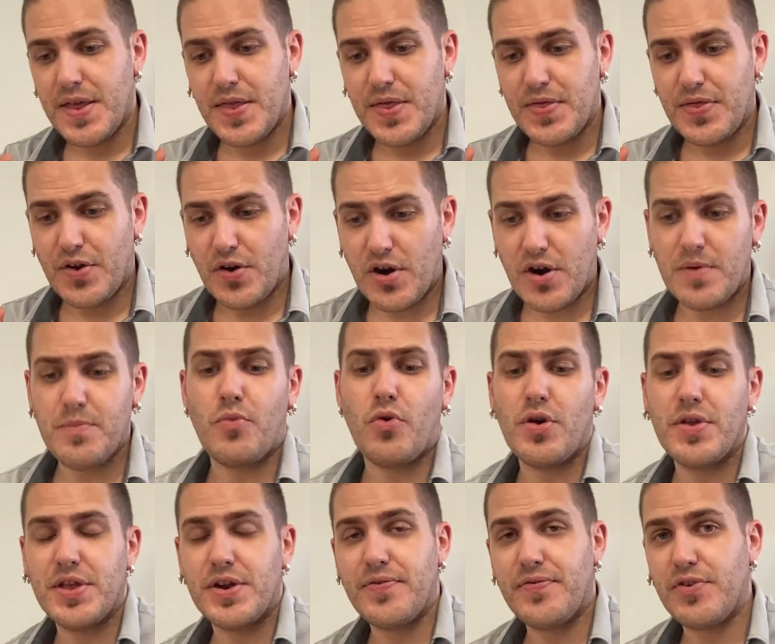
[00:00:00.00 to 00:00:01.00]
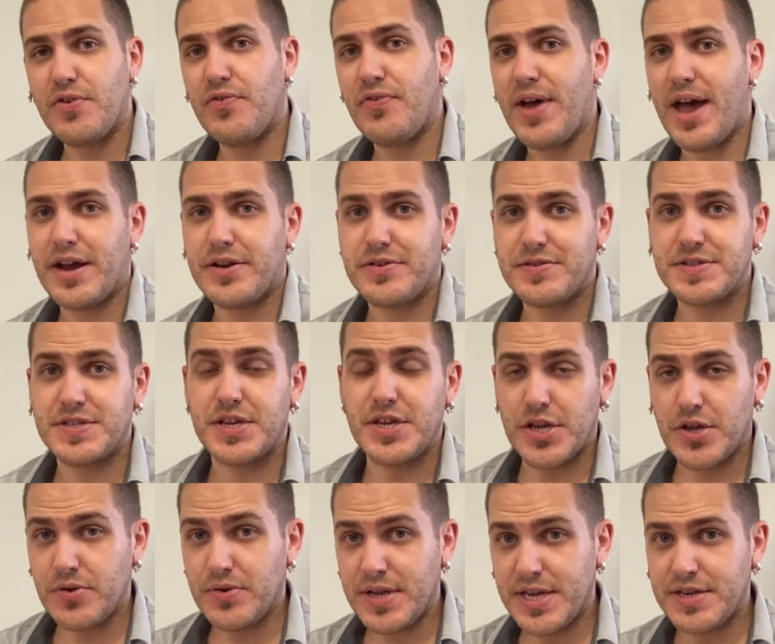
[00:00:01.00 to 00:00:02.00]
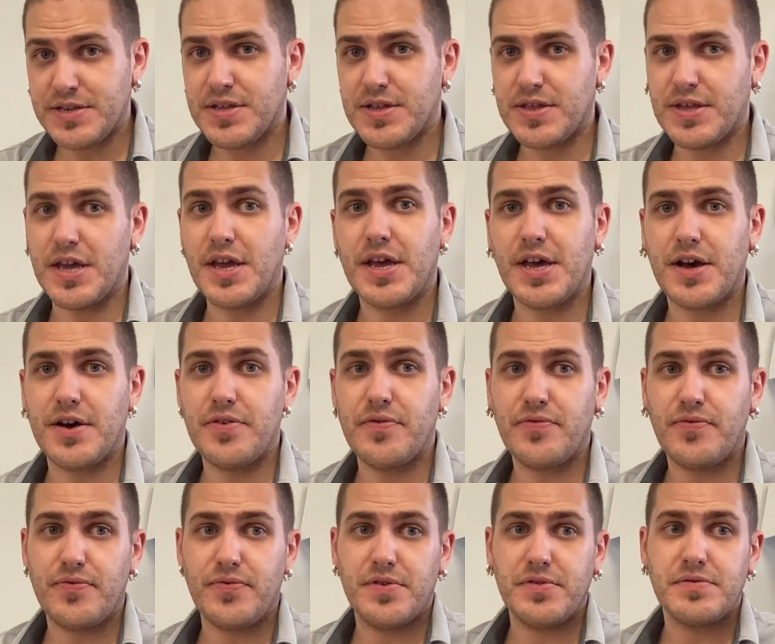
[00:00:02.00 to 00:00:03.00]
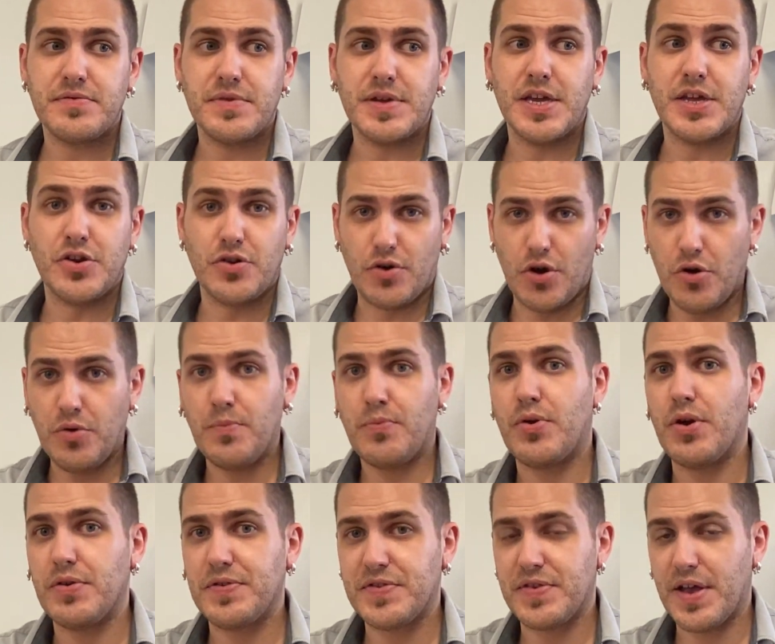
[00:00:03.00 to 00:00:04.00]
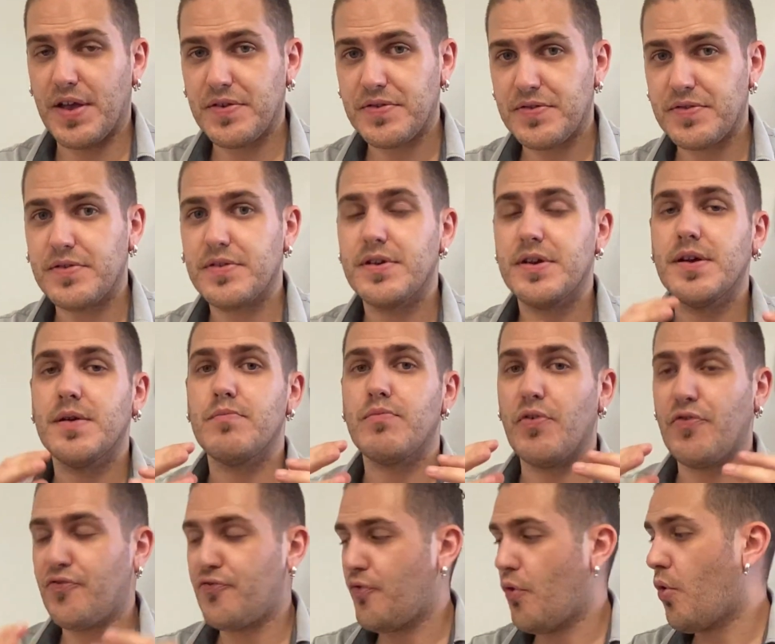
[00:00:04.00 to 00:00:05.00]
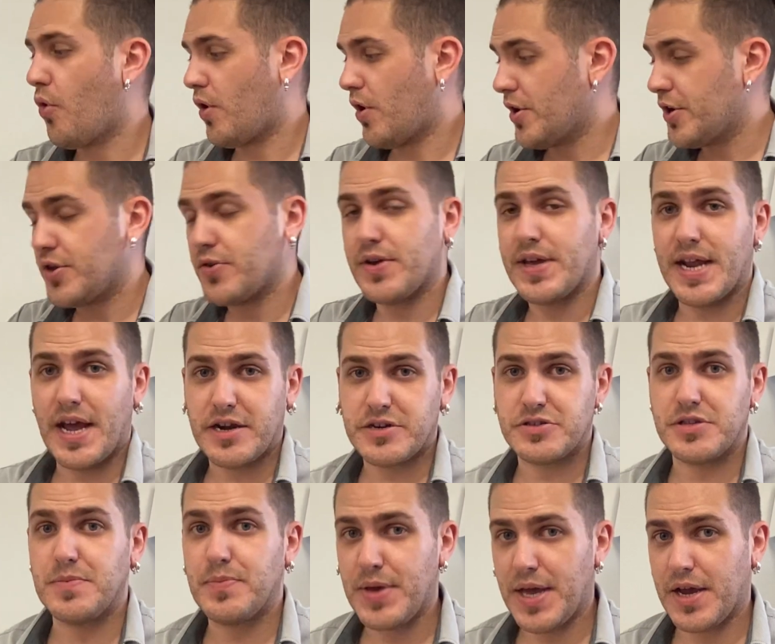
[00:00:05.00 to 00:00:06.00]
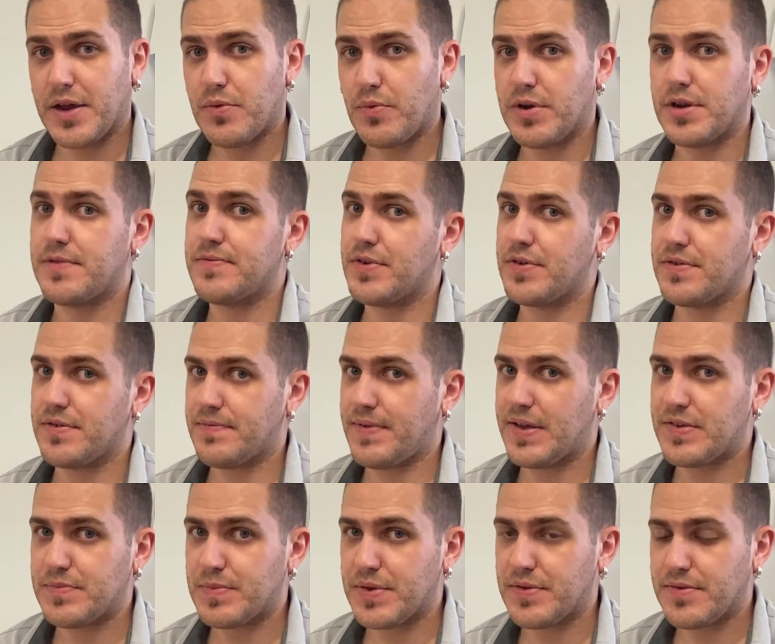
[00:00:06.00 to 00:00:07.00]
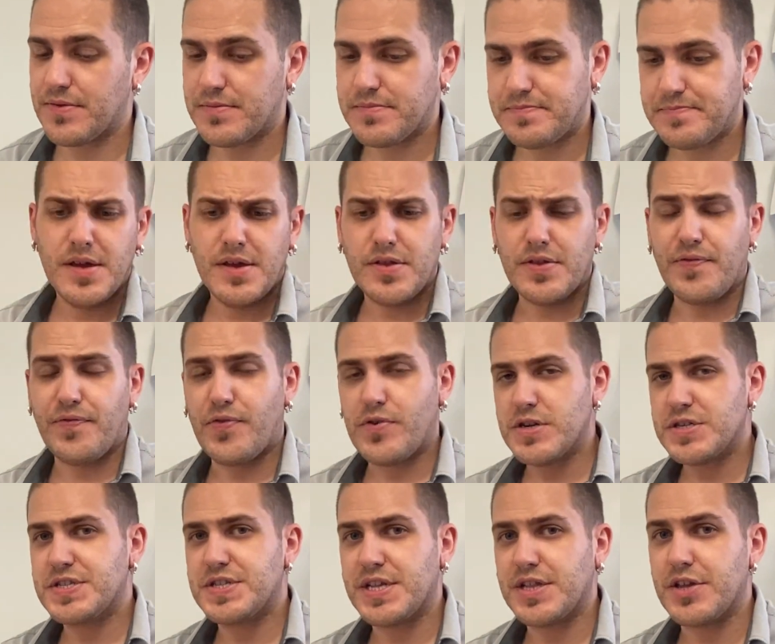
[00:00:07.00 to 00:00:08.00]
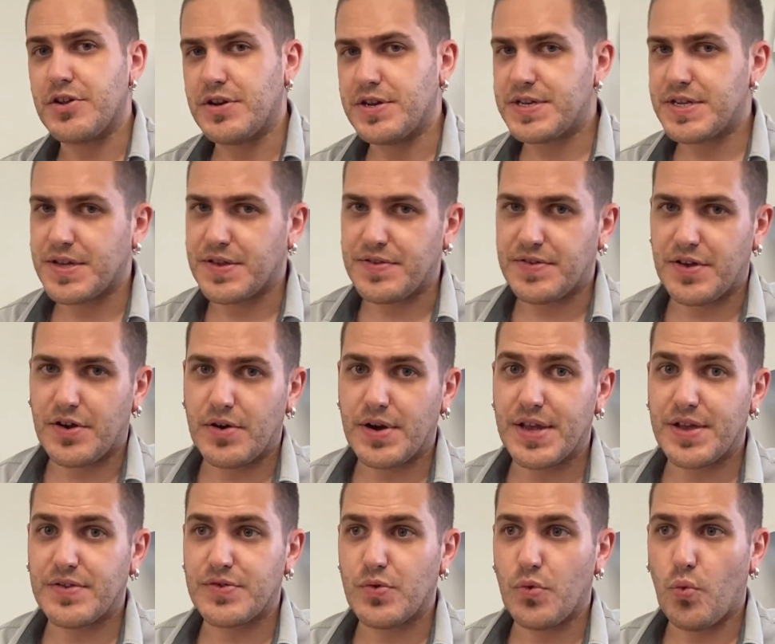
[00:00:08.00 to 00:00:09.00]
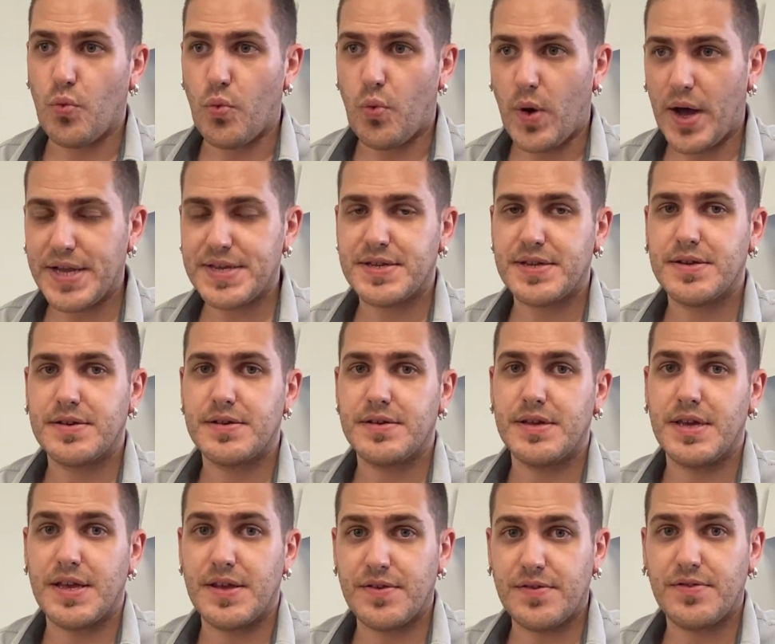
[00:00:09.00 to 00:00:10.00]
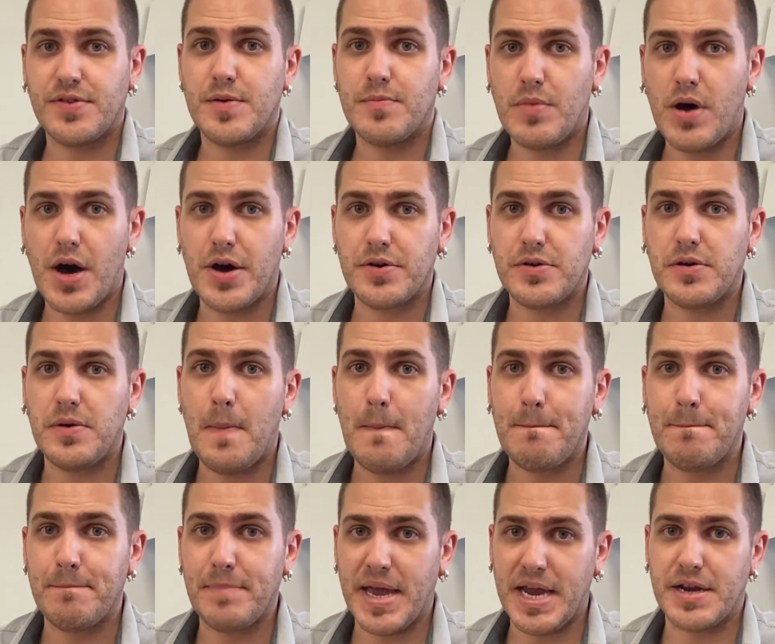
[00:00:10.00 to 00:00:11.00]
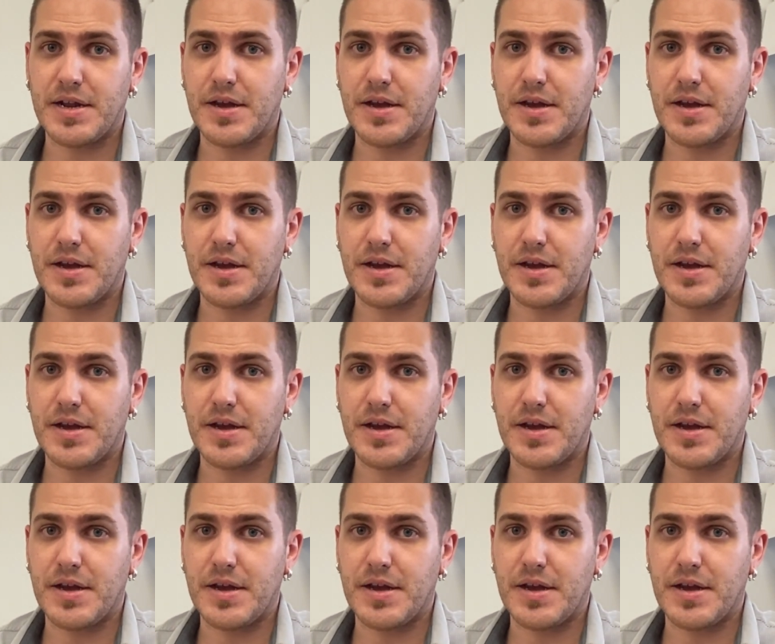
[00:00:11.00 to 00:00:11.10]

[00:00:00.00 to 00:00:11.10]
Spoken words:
there are more than a few factors that you need to think of in your own process before you can actually pick one of those investments. The first thing that you need to consider is, what is the model made